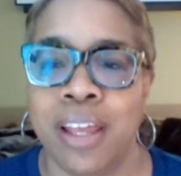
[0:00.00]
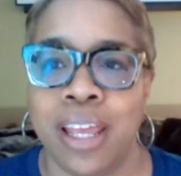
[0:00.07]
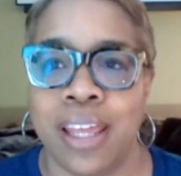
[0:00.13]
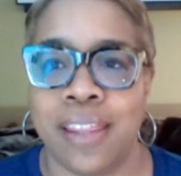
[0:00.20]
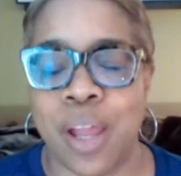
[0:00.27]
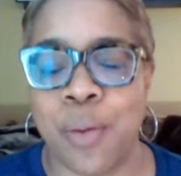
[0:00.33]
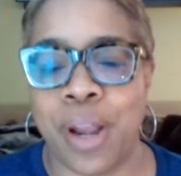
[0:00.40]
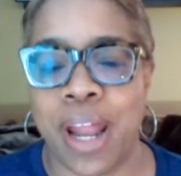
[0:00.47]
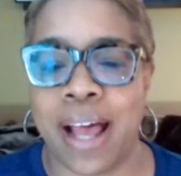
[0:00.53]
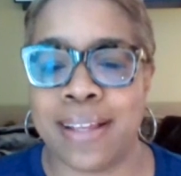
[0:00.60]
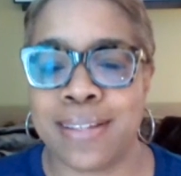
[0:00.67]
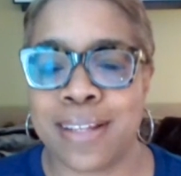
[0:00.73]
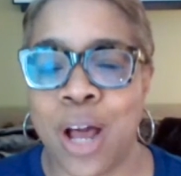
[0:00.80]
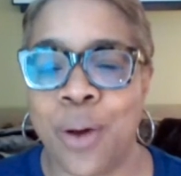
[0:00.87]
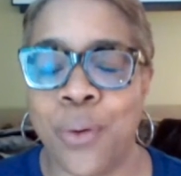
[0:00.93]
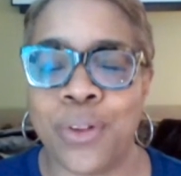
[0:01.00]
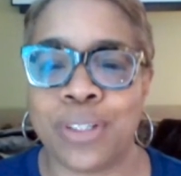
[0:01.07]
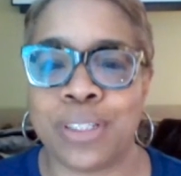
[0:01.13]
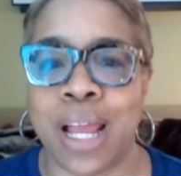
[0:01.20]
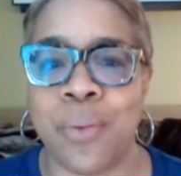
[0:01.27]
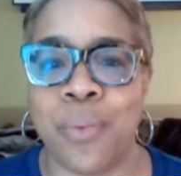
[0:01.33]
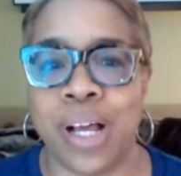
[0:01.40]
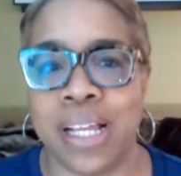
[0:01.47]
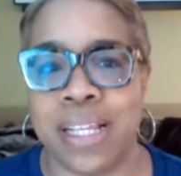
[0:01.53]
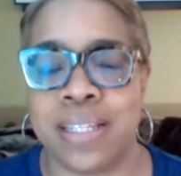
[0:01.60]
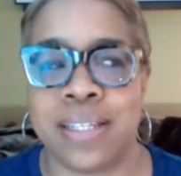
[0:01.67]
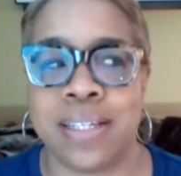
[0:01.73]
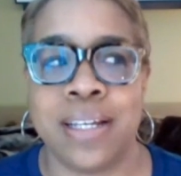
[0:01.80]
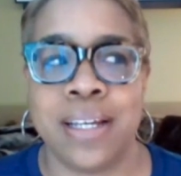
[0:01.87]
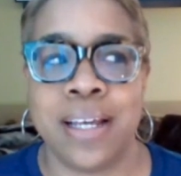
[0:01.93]
and they would ask how old I
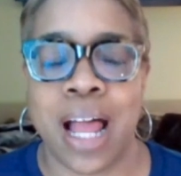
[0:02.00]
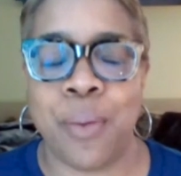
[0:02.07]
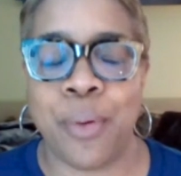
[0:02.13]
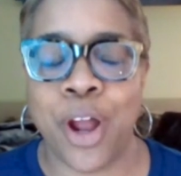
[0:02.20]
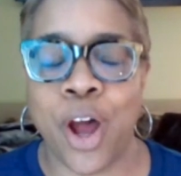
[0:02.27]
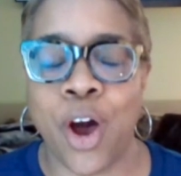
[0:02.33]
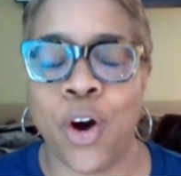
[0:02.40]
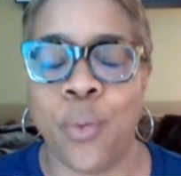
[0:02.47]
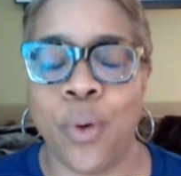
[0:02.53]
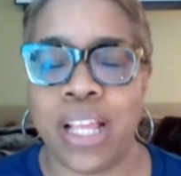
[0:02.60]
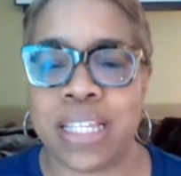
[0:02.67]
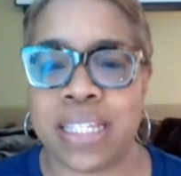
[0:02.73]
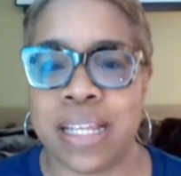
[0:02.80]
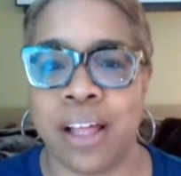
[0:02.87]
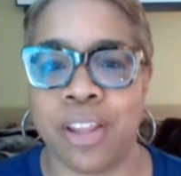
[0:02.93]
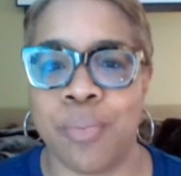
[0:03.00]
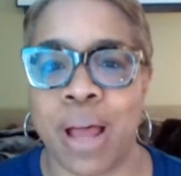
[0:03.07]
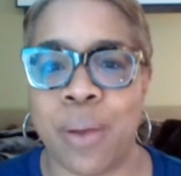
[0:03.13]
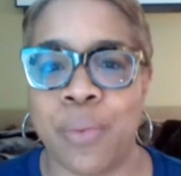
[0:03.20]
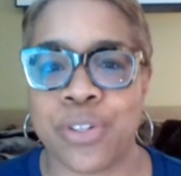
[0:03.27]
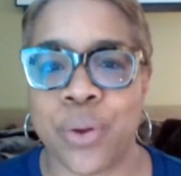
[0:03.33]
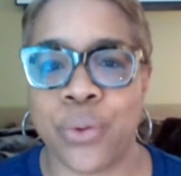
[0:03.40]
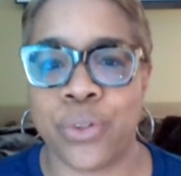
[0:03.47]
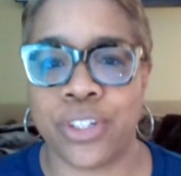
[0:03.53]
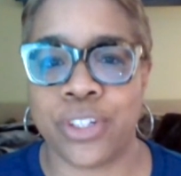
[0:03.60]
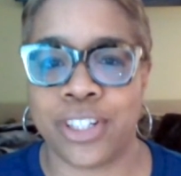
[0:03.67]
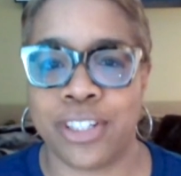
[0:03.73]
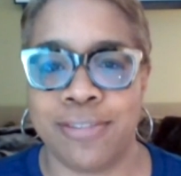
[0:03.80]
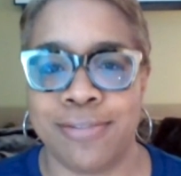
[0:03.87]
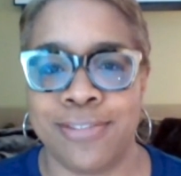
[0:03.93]
was, I would always tell them I was older.